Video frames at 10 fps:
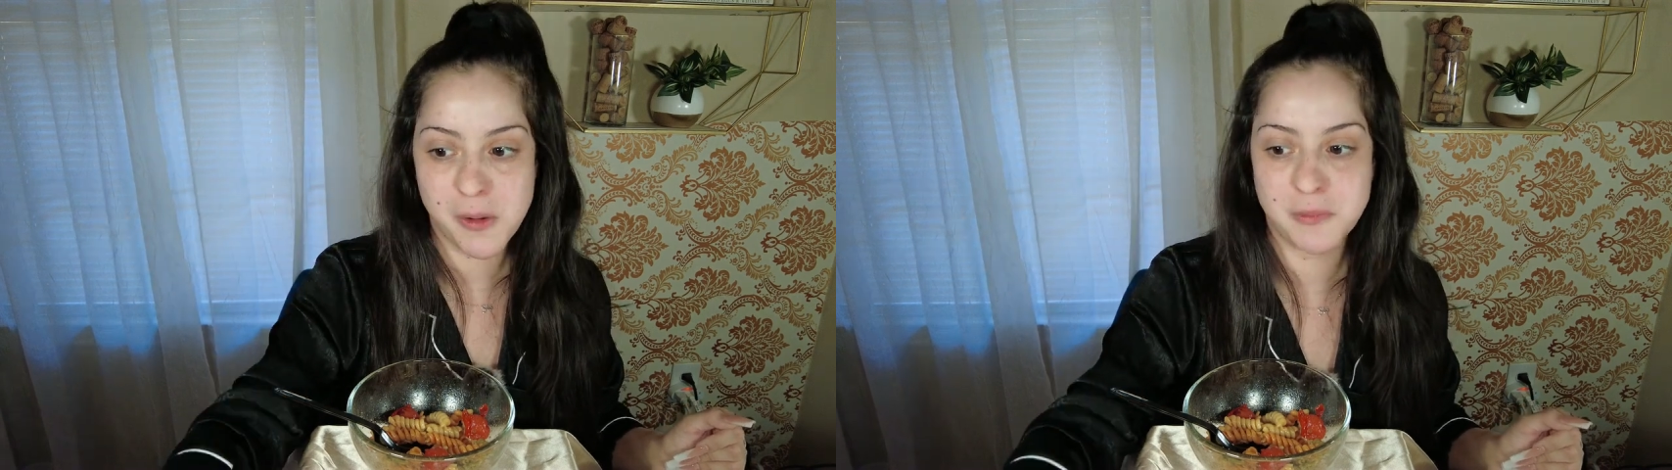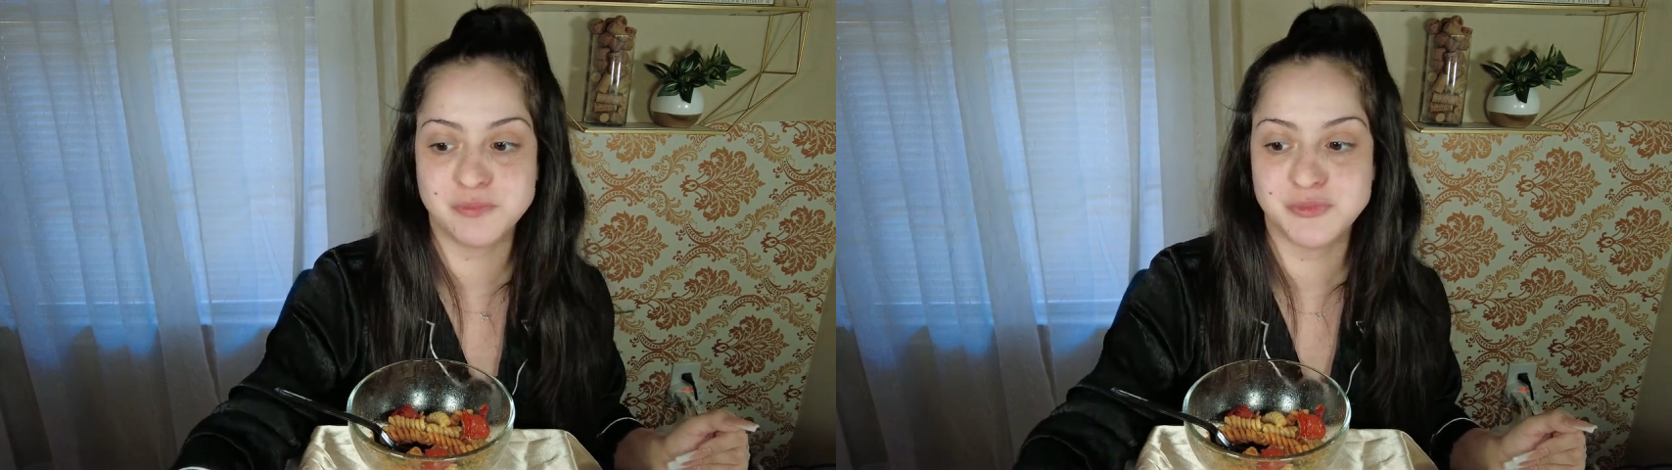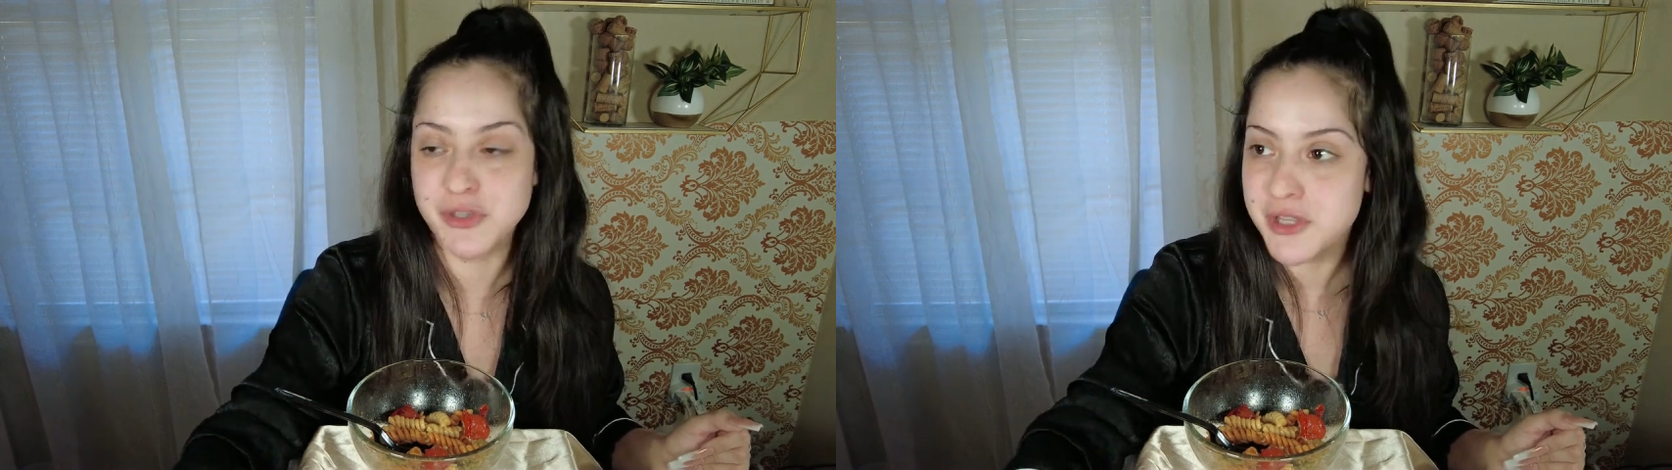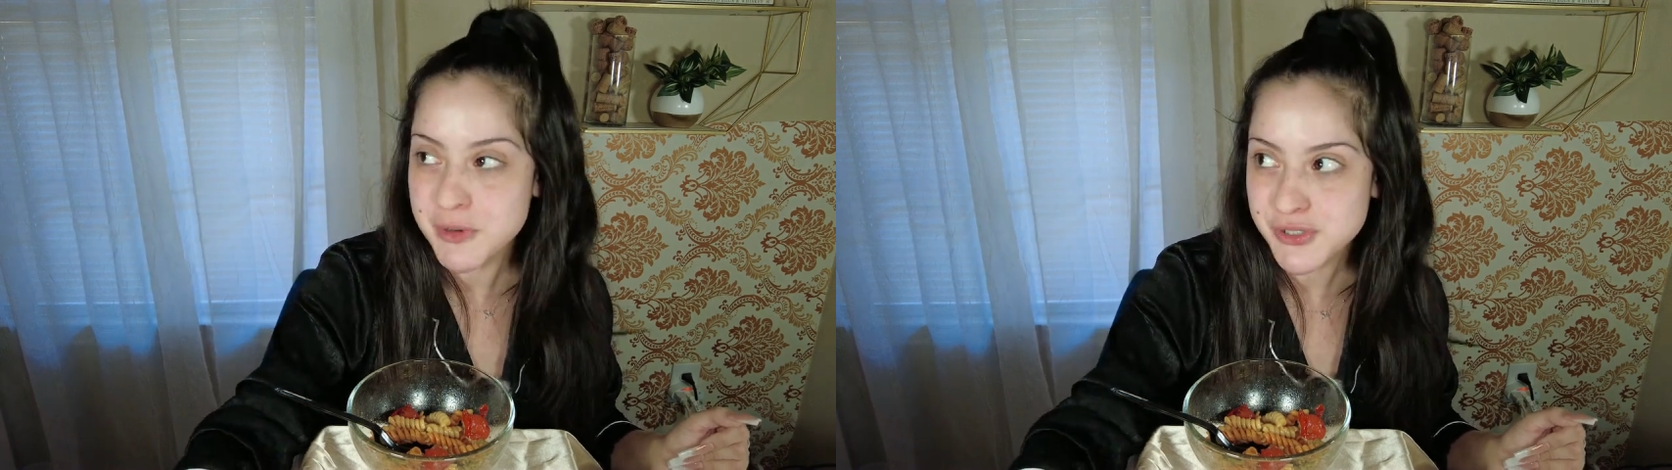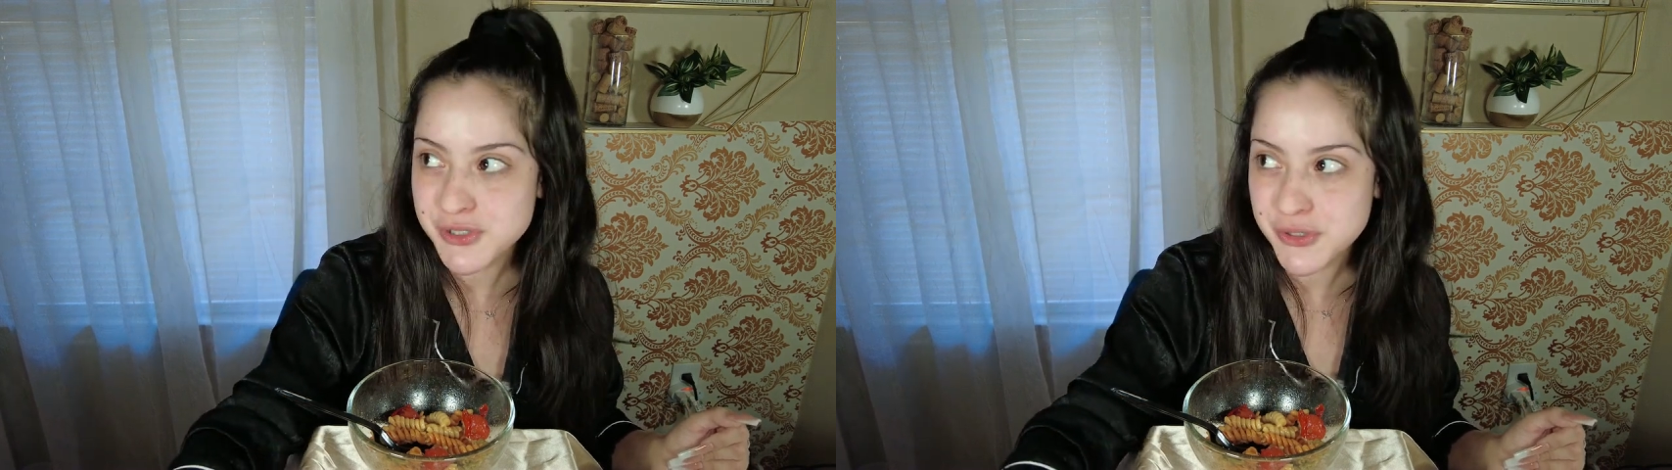nothing
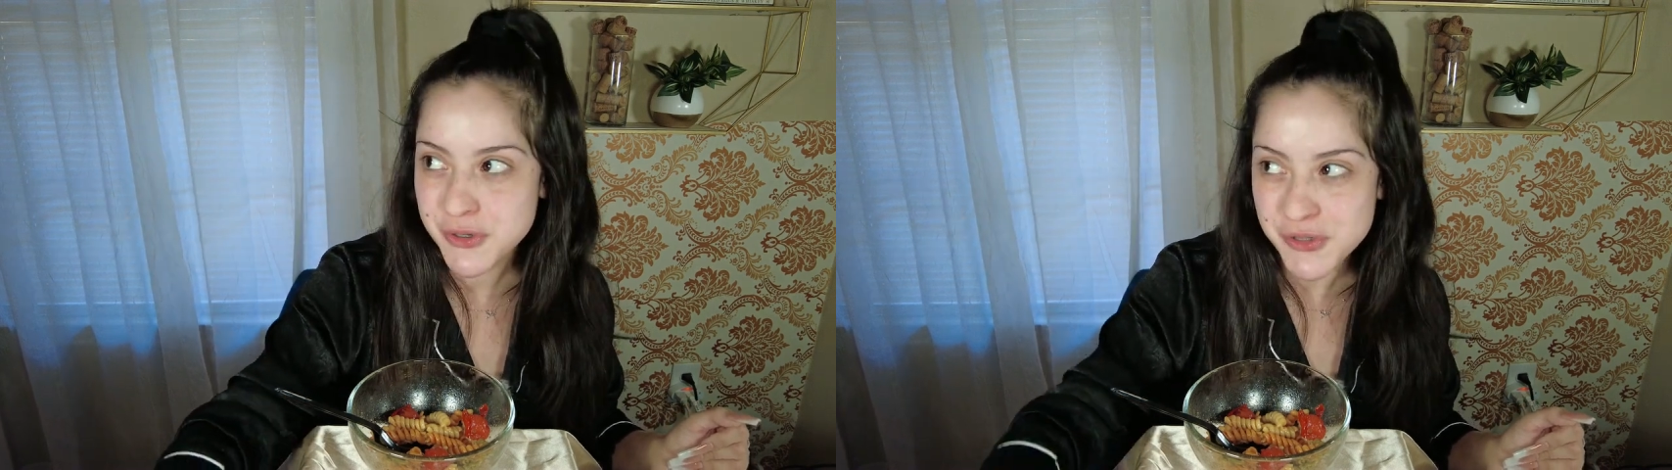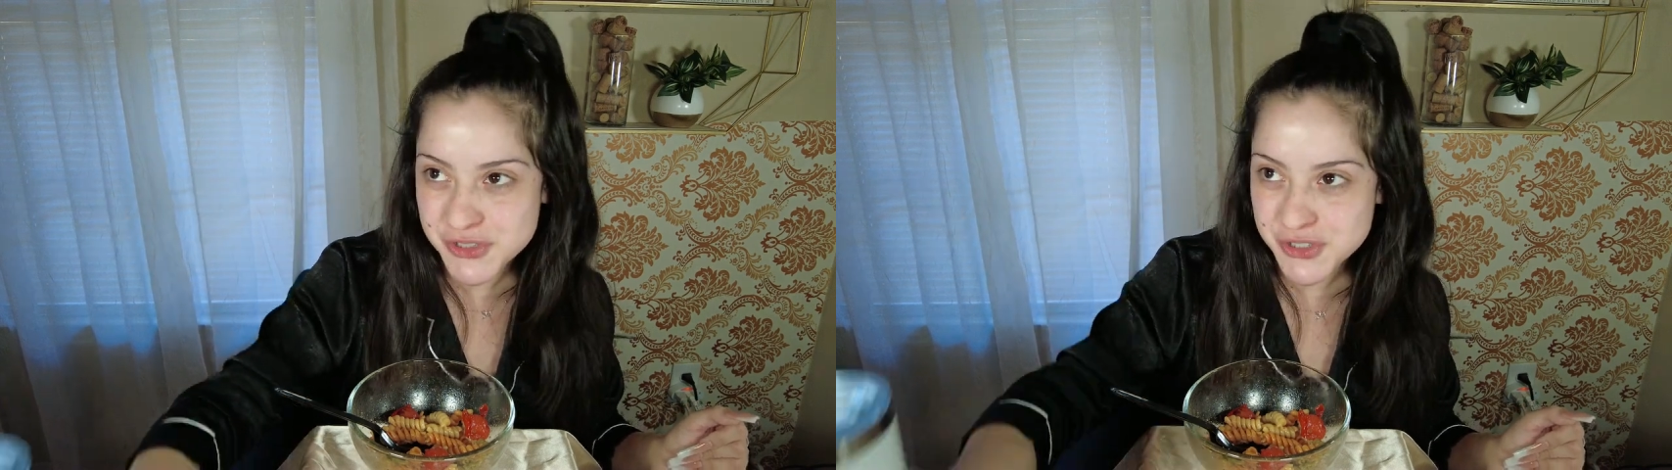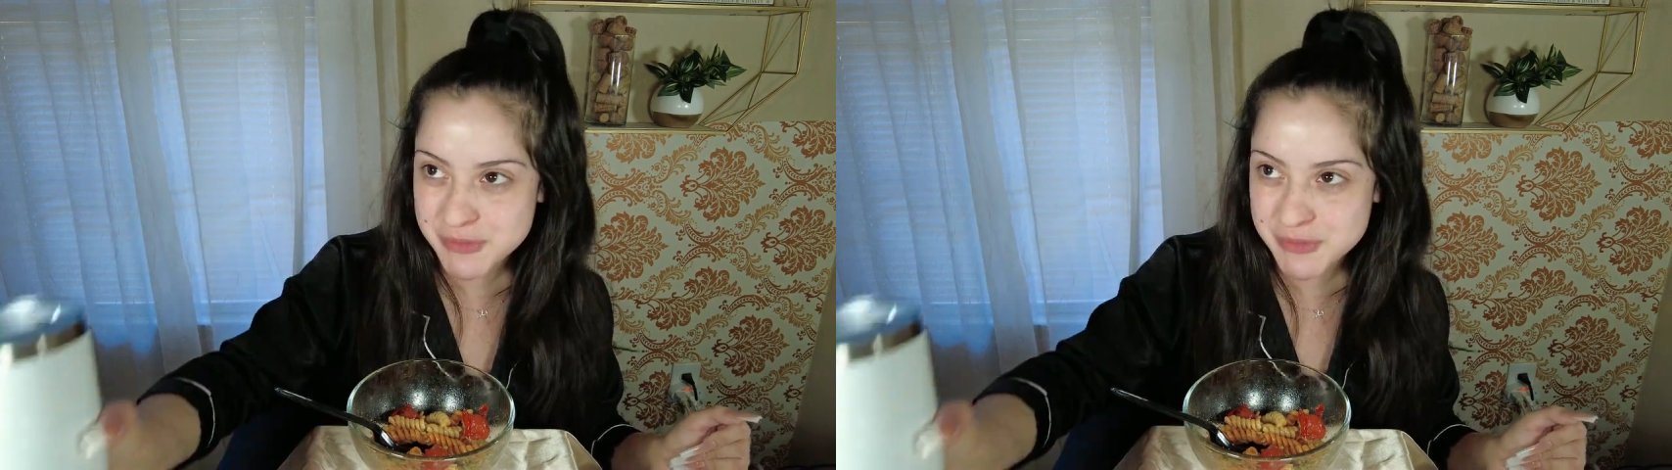personal, this is